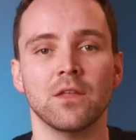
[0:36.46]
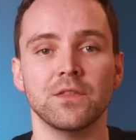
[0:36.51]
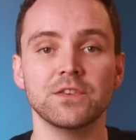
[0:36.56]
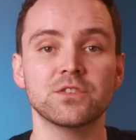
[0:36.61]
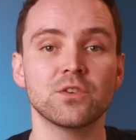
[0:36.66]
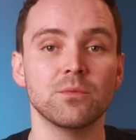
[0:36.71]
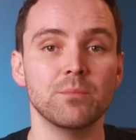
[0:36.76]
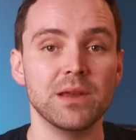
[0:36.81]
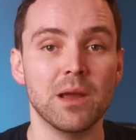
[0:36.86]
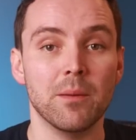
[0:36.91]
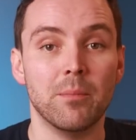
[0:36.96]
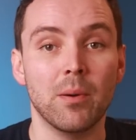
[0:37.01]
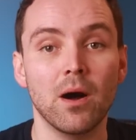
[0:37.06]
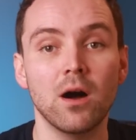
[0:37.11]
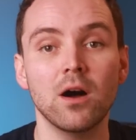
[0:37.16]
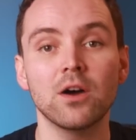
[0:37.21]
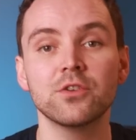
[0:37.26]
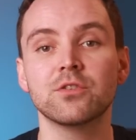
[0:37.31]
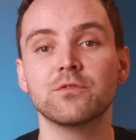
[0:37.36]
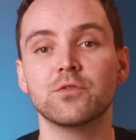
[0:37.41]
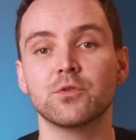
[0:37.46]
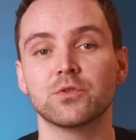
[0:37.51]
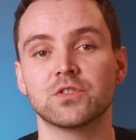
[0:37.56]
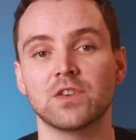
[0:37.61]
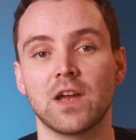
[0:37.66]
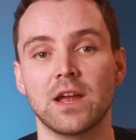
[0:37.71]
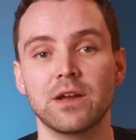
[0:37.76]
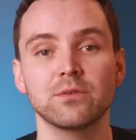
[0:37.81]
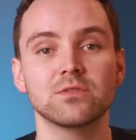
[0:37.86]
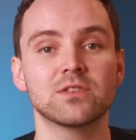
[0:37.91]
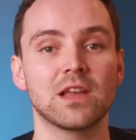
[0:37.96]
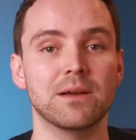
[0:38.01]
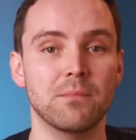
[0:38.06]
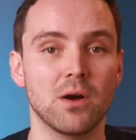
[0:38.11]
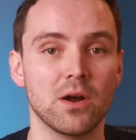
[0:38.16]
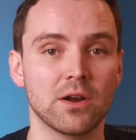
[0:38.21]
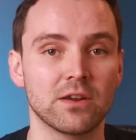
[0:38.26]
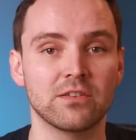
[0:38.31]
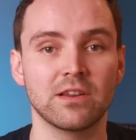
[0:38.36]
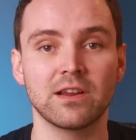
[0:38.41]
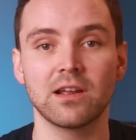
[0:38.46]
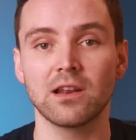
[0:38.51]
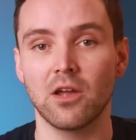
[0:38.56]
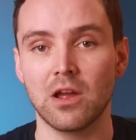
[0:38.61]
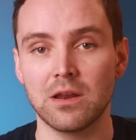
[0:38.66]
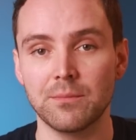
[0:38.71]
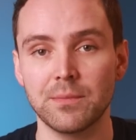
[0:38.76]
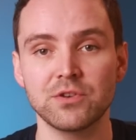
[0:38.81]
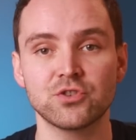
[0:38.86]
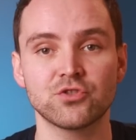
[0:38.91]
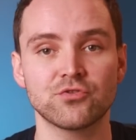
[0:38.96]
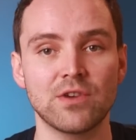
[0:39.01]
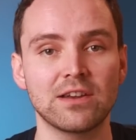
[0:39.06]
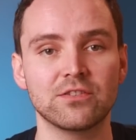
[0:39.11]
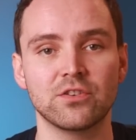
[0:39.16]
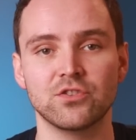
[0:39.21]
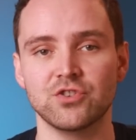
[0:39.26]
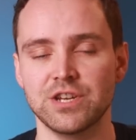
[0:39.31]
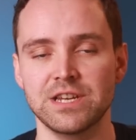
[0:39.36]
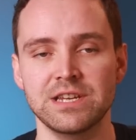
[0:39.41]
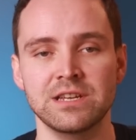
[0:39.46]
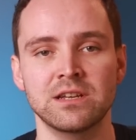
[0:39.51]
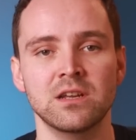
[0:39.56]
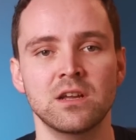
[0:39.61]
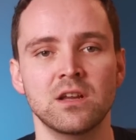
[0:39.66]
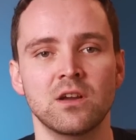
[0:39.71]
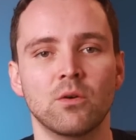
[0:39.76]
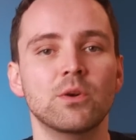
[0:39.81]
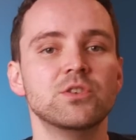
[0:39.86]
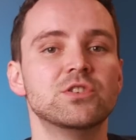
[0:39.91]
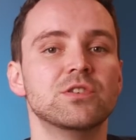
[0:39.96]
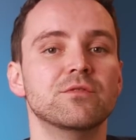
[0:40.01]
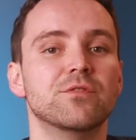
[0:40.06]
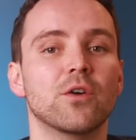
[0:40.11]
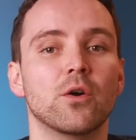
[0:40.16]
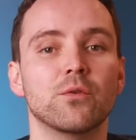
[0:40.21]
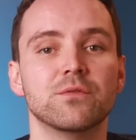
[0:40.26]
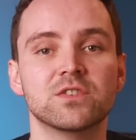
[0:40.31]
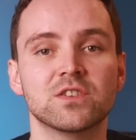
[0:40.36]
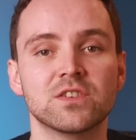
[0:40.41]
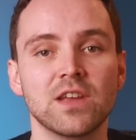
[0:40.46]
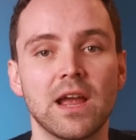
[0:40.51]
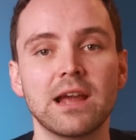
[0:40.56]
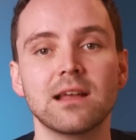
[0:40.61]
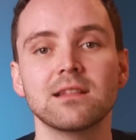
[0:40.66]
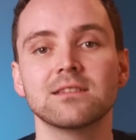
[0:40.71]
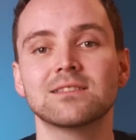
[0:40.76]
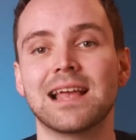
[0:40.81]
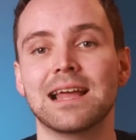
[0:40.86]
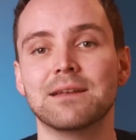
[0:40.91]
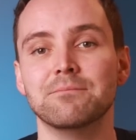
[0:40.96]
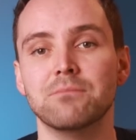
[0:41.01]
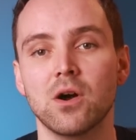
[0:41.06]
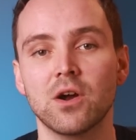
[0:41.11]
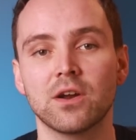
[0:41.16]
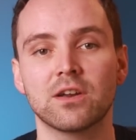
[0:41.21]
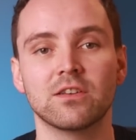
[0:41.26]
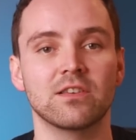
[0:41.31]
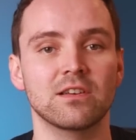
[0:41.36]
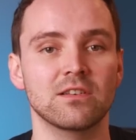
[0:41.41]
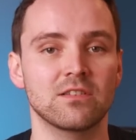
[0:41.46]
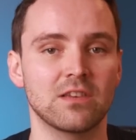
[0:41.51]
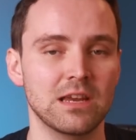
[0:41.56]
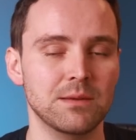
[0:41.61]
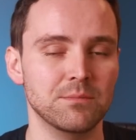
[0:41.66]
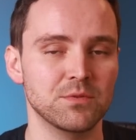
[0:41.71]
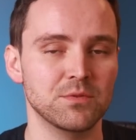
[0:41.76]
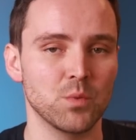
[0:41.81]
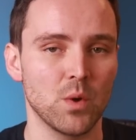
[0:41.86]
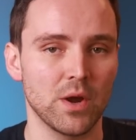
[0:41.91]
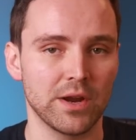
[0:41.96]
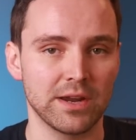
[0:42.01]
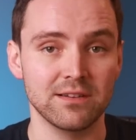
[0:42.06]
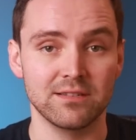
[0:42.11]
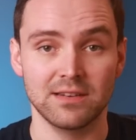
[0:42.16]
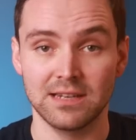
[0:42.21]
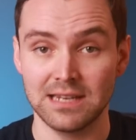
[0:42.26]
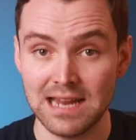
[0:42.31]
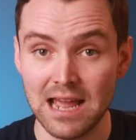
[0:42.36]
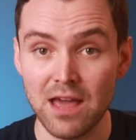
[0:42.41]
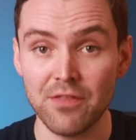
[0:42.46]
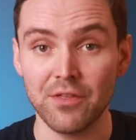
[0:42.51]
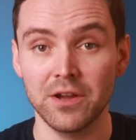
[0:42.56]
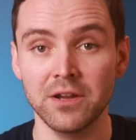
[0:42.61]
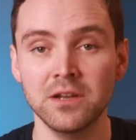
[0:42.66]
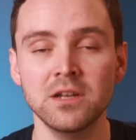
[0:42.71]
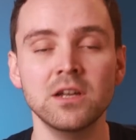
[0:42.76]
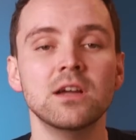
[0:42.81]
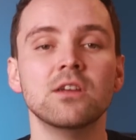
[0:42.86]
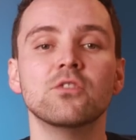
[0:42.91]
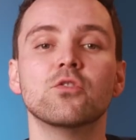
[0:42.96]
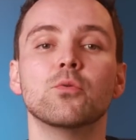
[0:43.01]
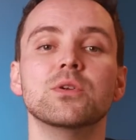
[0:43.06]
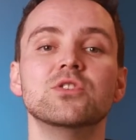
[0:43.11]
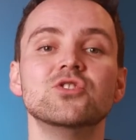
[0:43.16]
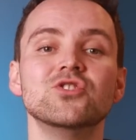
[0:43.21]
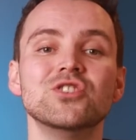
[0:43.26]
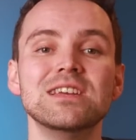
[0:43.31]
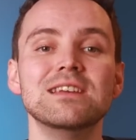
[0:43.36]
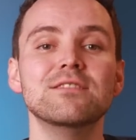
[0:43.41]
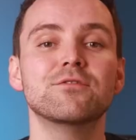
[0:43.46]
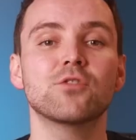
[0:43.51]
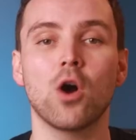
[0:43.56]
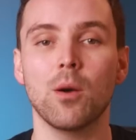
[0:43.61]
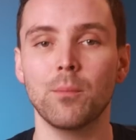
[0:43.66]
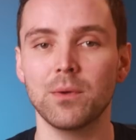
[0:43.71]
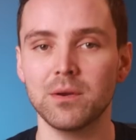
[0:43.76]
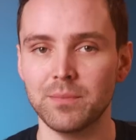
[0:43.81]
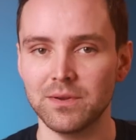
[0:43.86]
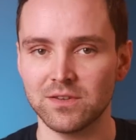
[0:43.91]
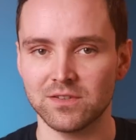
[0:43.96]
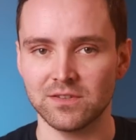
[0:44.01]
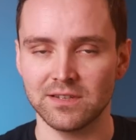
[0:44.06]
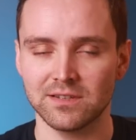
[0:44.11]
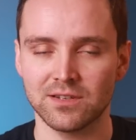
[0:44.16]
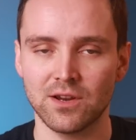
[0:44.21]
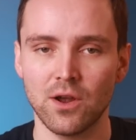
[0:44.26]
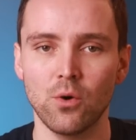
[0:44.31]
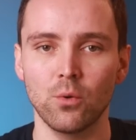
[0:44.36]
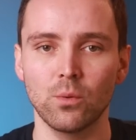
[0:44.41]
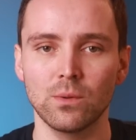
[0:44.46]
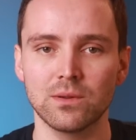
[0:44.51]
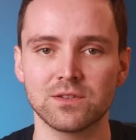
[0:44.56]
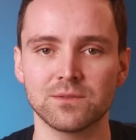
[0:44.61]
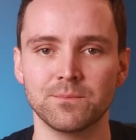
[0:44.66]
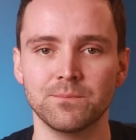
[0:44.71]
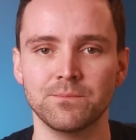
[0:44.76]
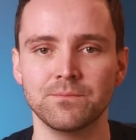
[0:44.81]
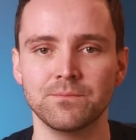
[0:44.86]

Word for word: This can be a part of your sales and marketing alignment strategy, which involves sales and marketing teams working together to achieve common business goals.